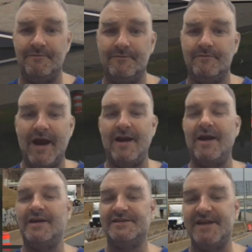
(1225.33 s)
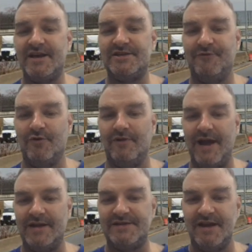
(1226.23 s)
I-96 for
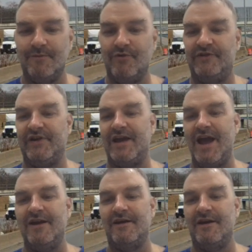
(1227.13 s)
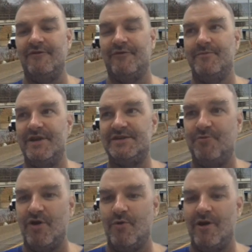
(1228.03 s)
Lansing and Bridge to Canada, and from this
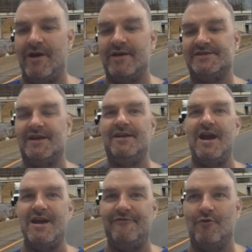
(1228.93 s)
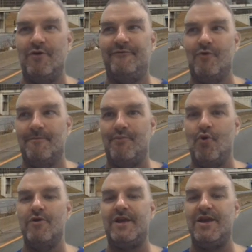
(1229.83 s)
point we are now signed 94 for
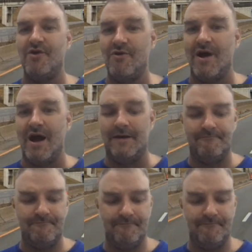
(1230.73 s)
Port Huron.